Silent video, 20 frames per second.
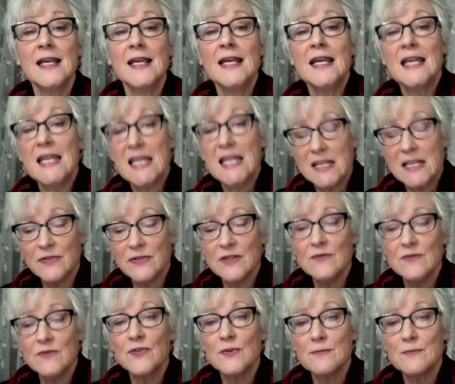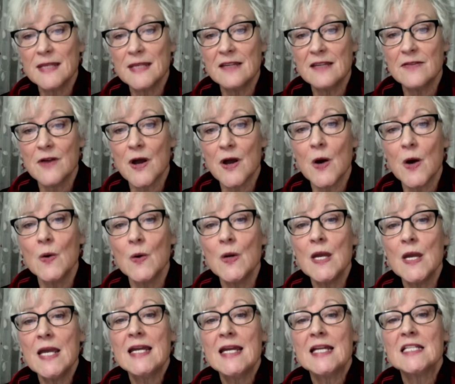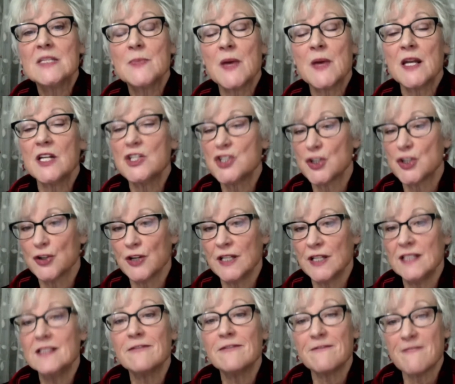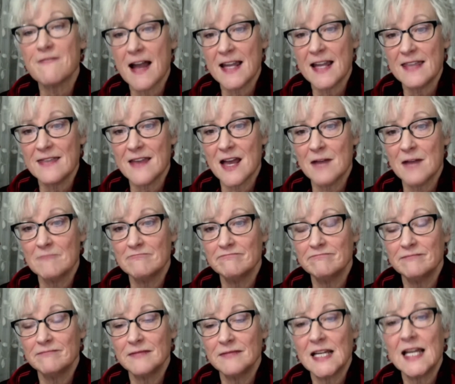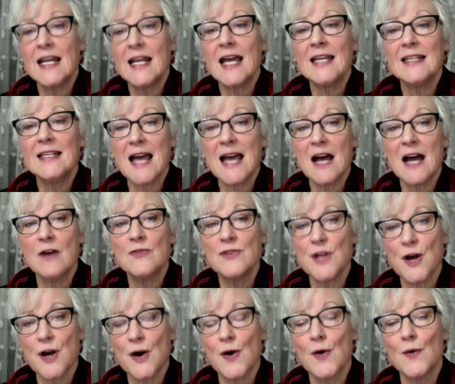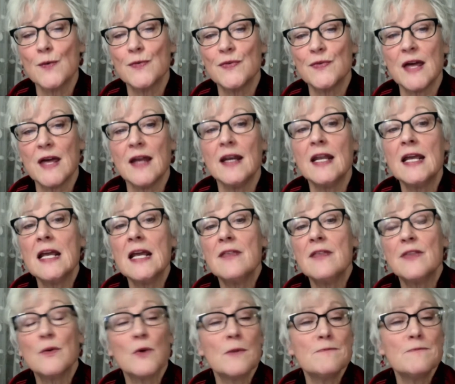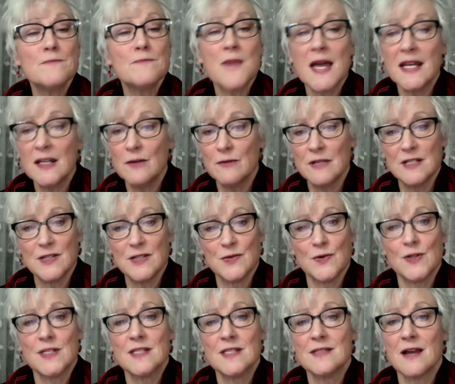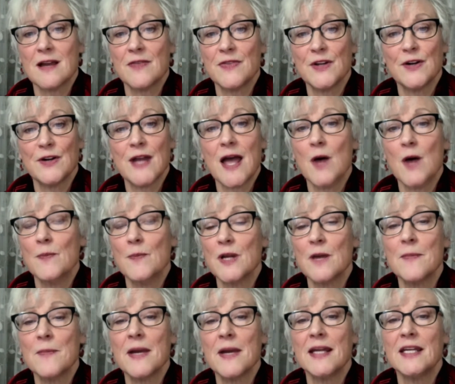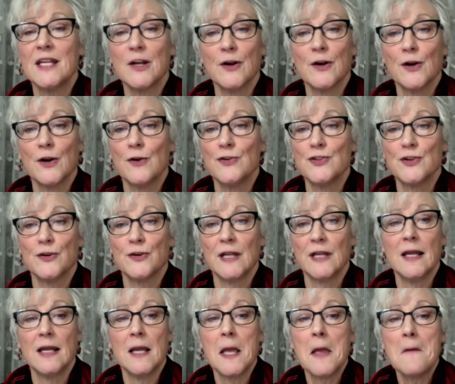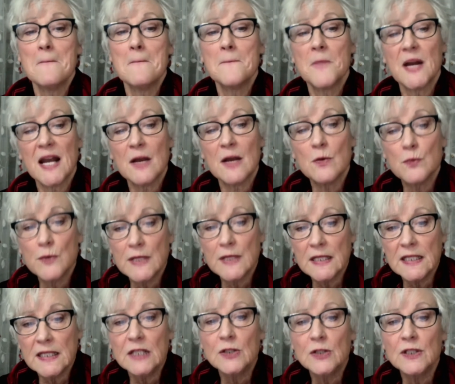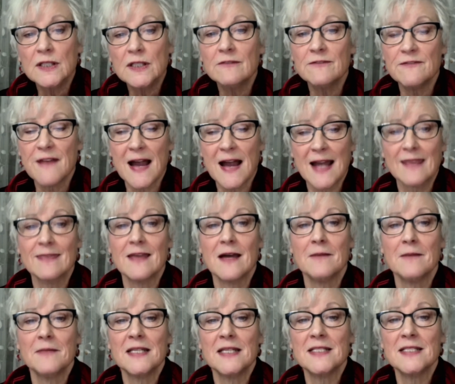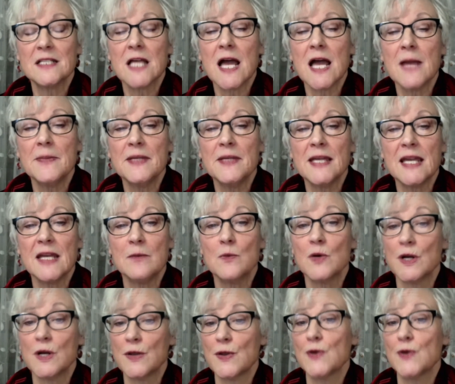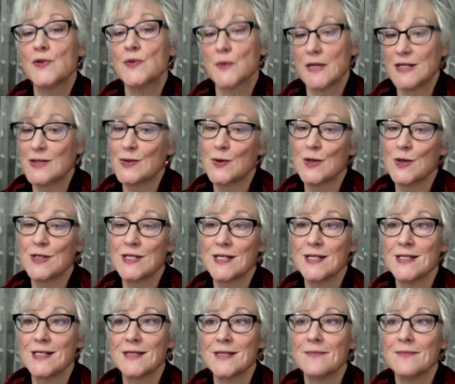Even for me, though, it's been a journey to find them. And I now know that there were many resources out there to help me on my care hero journey, but I really couldn't find them until I became one of those resources.